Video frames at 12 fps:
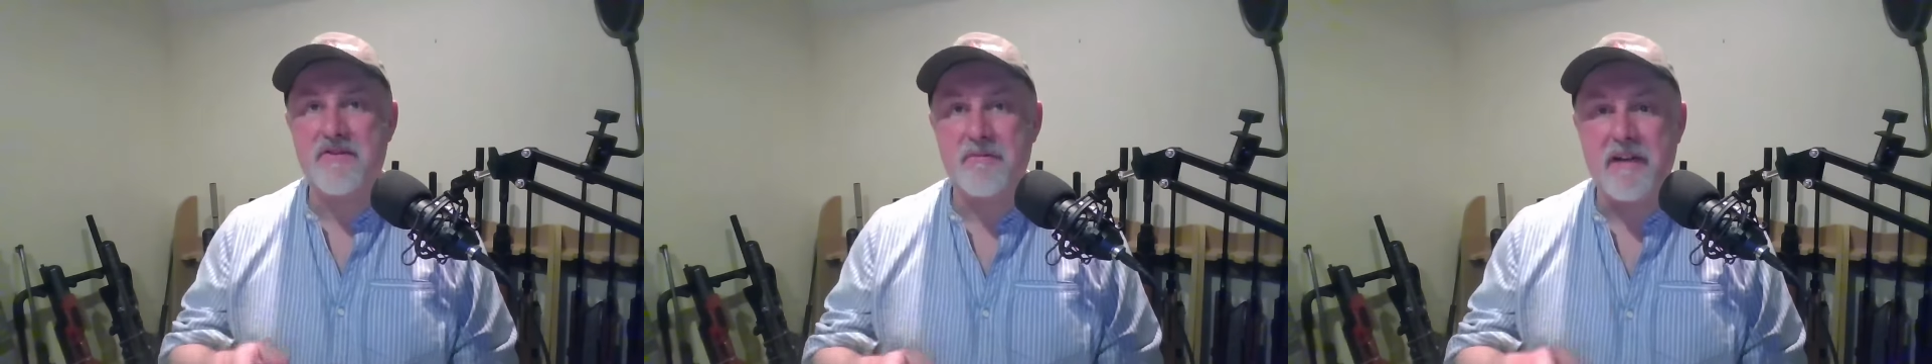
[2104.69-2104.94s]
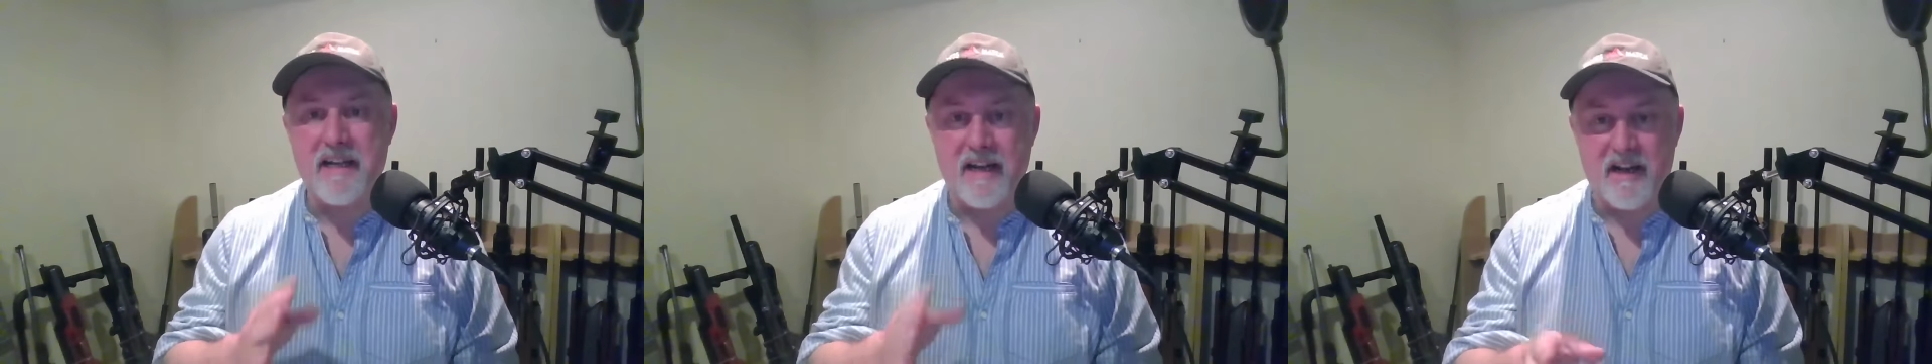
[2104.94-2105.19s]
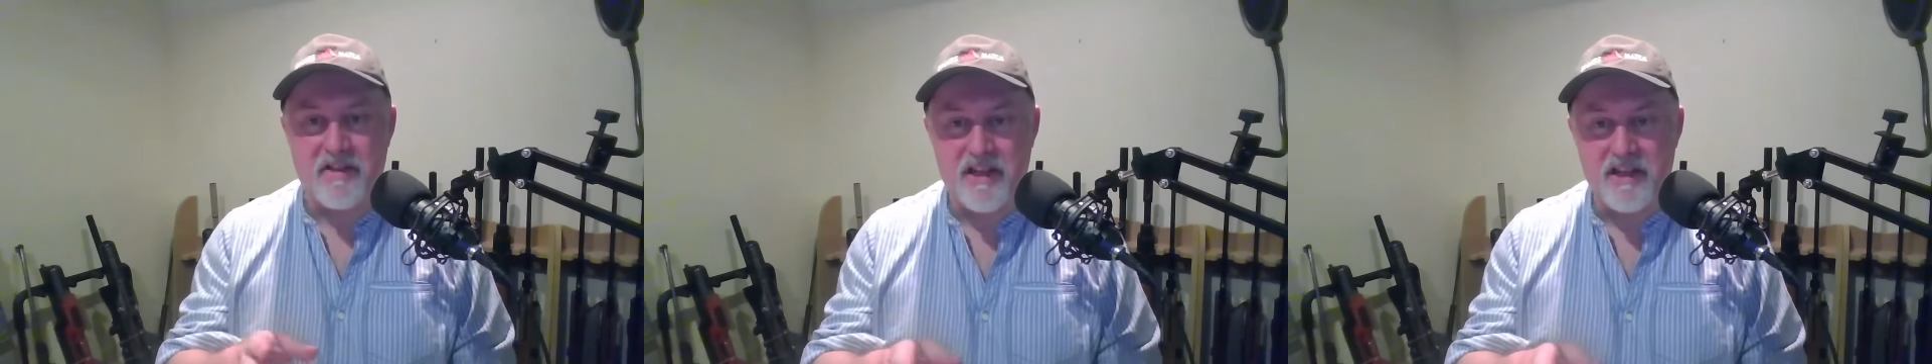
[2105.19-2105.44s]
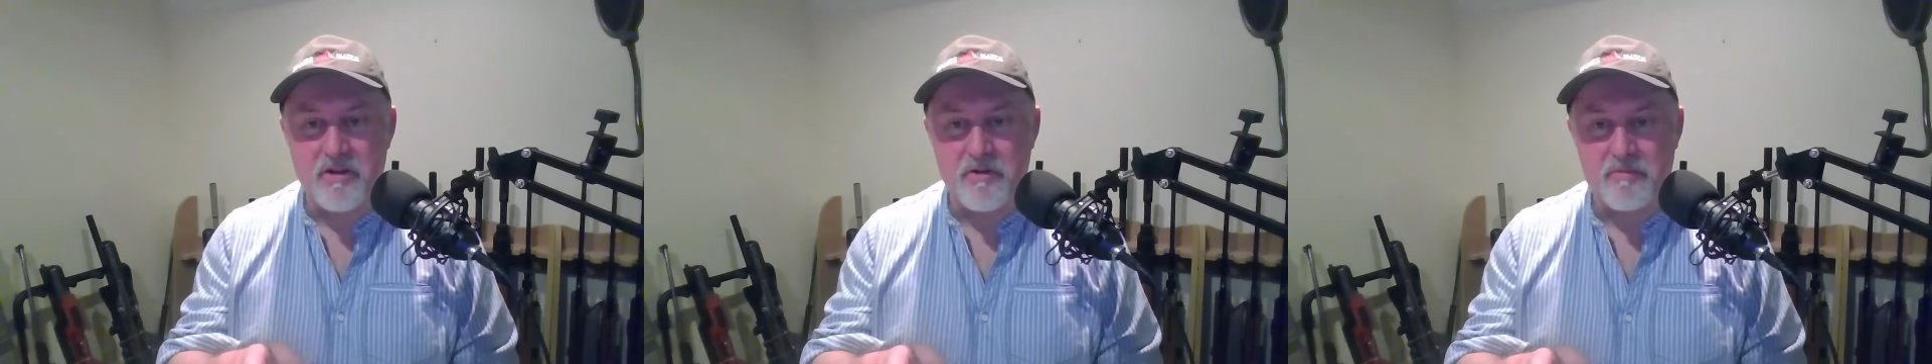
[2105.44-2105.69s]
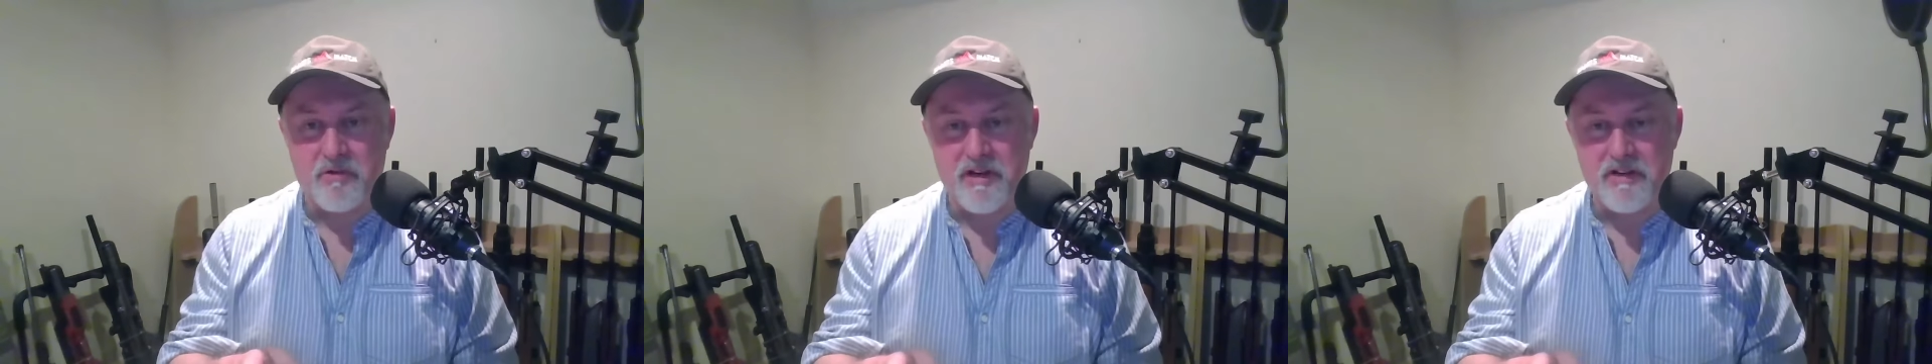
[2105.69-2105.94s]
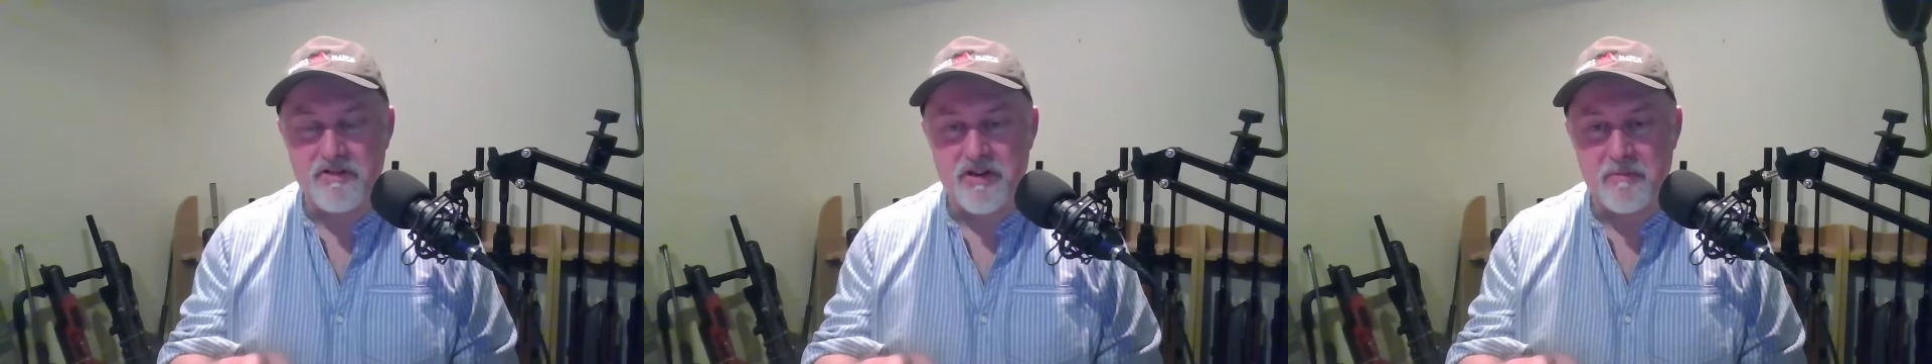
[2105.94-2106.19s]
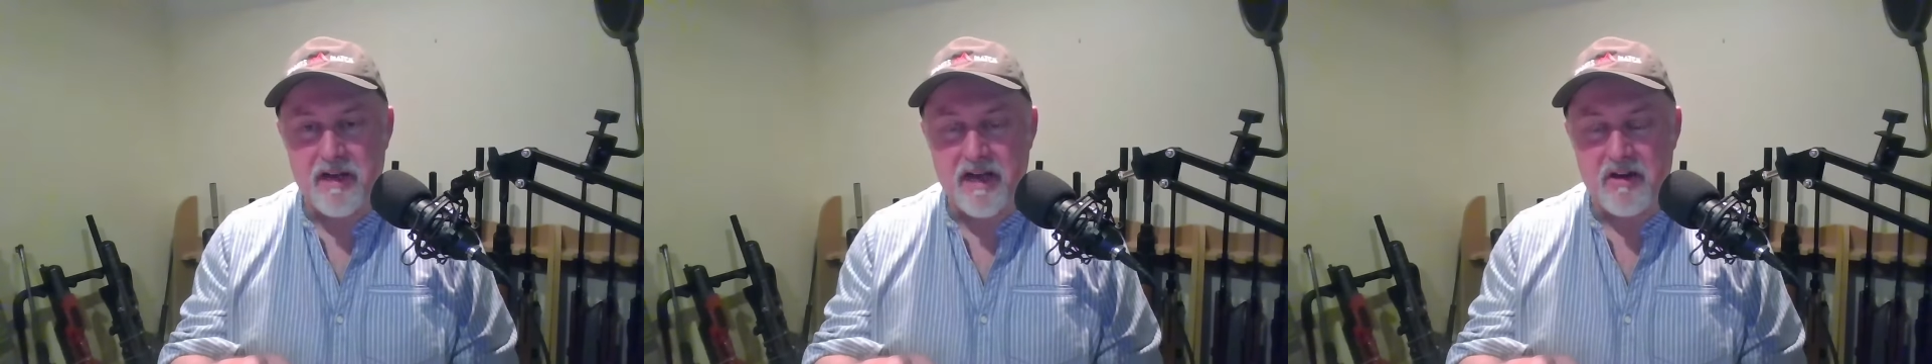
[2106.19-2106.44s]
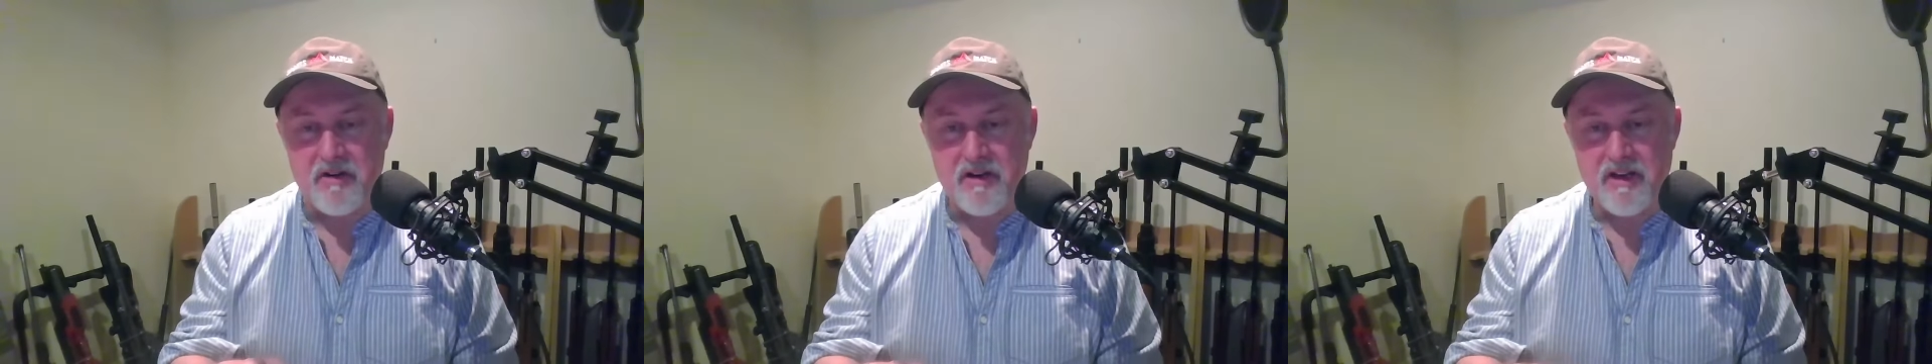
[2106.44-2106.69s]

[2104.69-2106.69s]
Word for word: to me, and I think your point, Jon, about